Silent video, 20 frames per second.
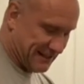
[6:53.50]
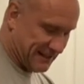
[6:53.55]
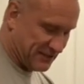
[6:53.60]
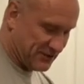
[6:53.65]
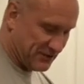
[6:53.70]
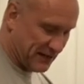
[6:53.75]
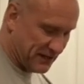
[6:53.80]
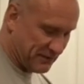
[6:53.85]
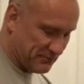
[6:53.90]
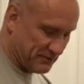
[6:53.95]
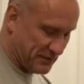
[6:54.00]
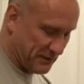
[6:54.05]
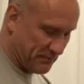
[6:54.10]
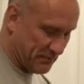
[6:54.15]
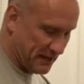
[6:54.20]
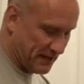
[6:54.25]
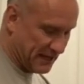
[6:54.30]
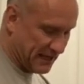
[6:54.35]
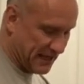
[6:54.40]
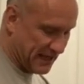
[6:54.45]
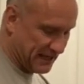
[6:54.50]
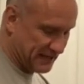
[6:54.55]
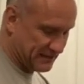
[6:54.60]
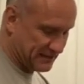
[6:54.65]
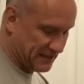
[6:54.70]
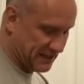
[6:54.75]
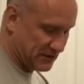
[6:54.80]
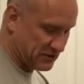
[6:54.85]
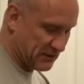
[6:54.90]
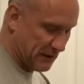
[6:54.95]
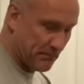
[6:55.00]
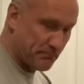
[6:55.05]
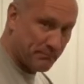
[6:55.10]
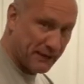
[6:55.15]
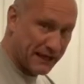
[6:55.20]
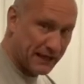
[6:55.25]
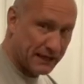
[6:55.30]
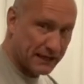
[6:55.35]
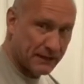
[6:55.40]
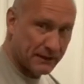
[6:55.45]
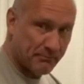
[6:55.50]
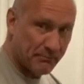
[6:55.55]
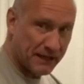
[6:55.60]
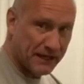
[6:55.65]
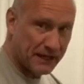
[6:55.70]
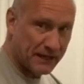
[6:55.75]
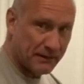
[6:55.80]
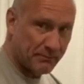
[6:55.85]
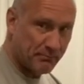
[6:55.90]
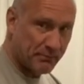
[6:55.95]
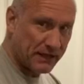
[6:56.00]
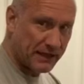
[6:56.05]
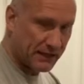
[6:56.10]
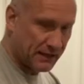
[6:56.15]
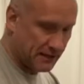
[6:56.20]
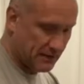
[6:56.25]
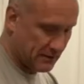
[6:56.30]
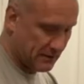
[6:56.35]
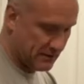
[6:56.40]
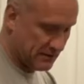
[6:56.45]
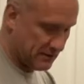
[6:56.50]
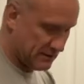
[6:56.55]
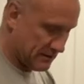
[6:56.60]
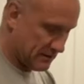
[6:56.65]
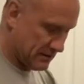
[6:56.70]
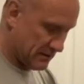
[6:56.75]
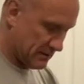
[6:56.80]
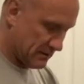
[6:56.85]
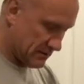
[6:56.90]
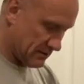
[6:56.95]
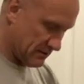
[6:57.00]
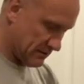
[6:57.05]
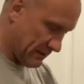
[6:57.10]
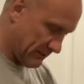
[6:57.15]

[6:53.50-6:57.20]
That's right, the big eggs. That's right, big, big, big. How